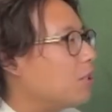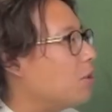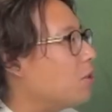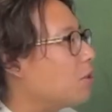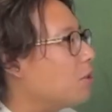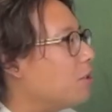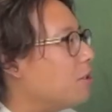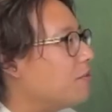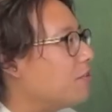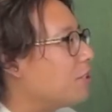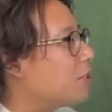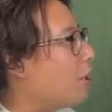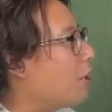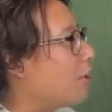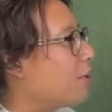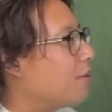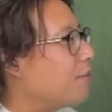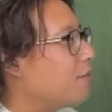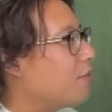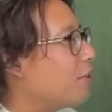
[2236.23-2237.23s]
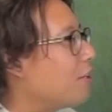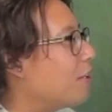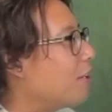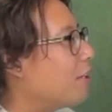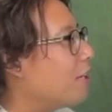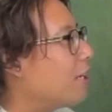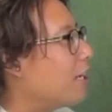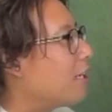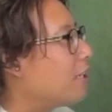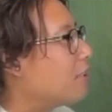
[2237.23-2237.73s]
local
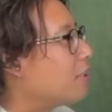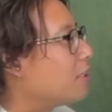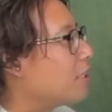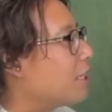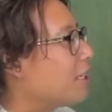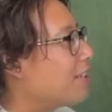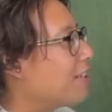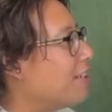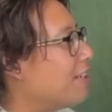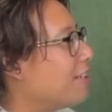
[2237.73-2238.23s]
photographer, and I was like,